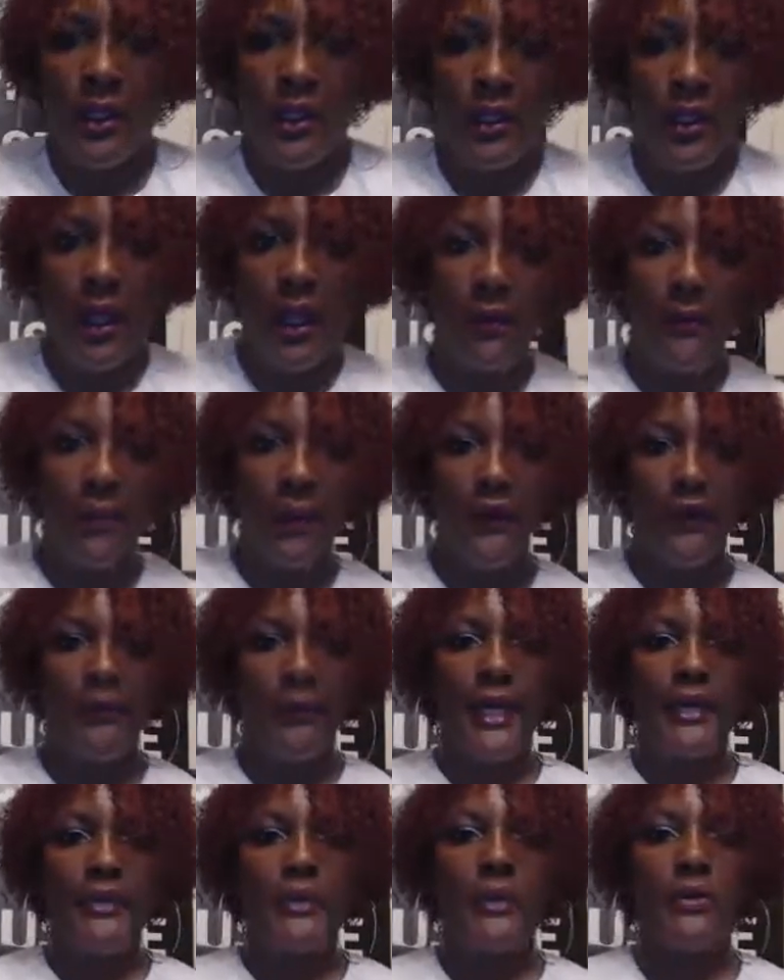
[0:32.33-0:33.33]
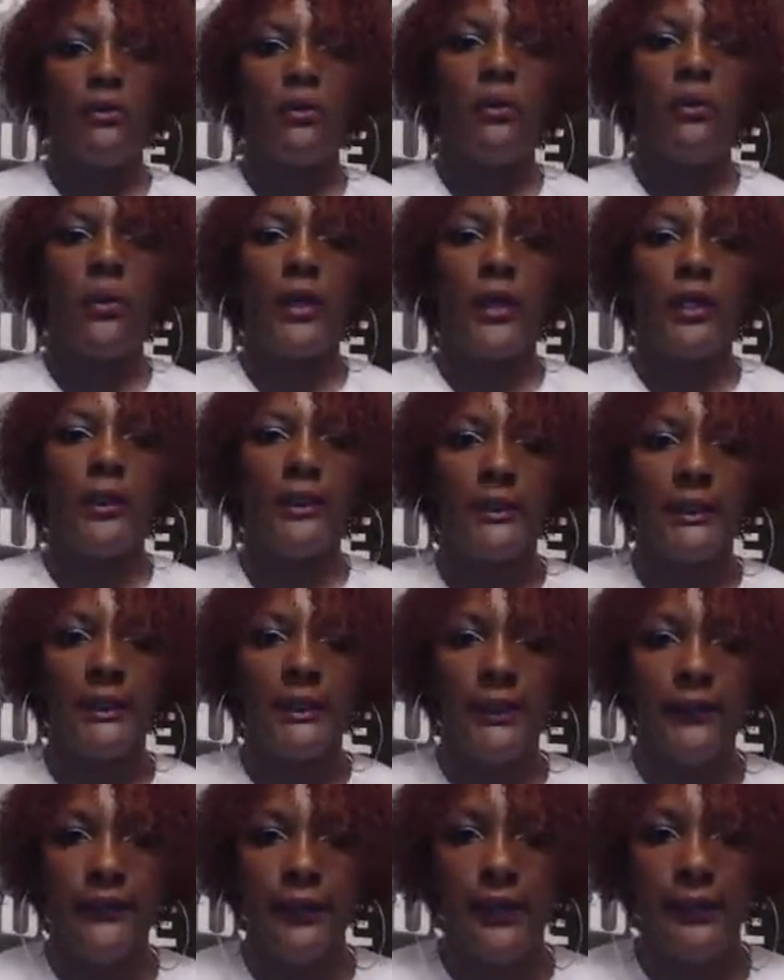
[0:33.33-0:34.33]
I hope everybody's doing well this
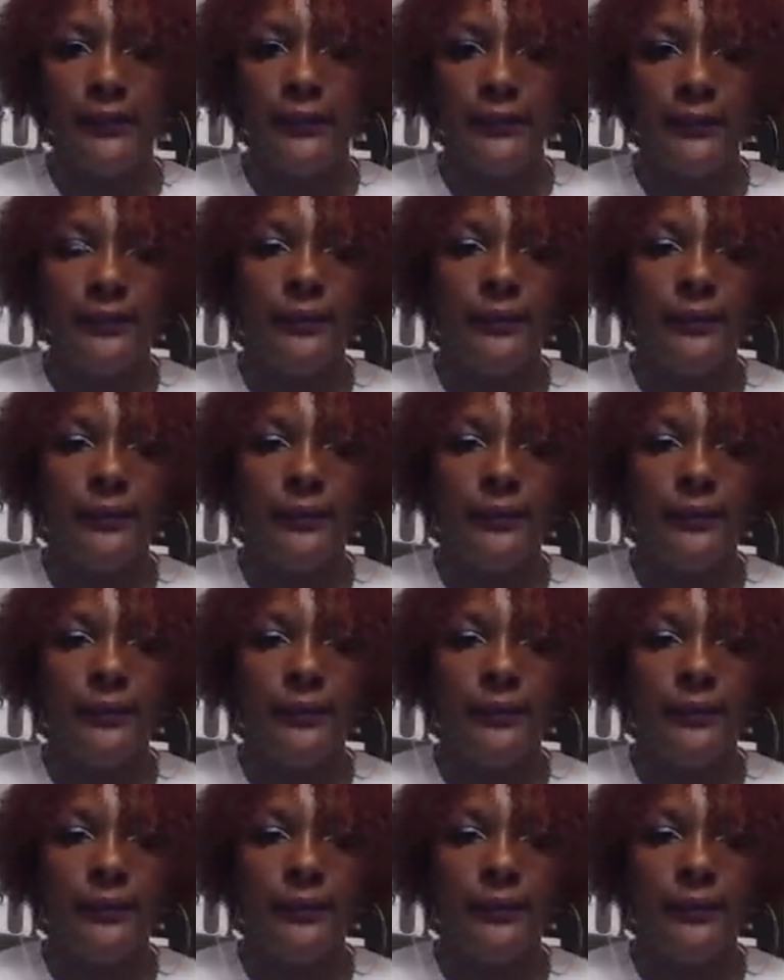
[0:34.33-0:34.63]
evening.